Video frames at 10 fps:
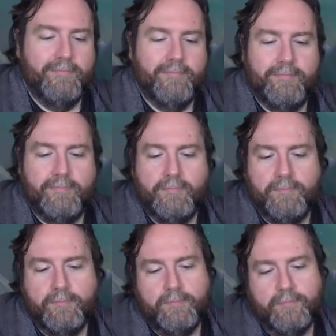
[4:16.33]

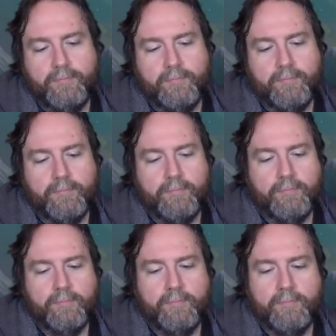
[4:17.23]

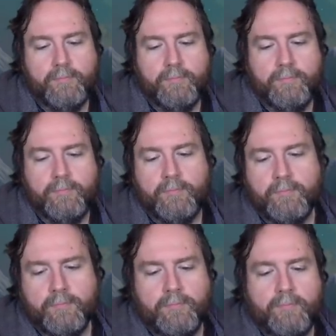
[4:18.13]

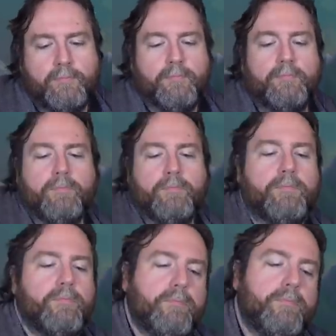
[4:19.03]

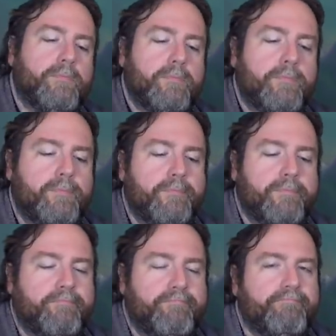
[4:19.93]

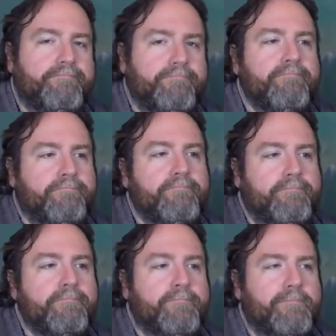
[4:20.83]
No words are spoken by the person on screen.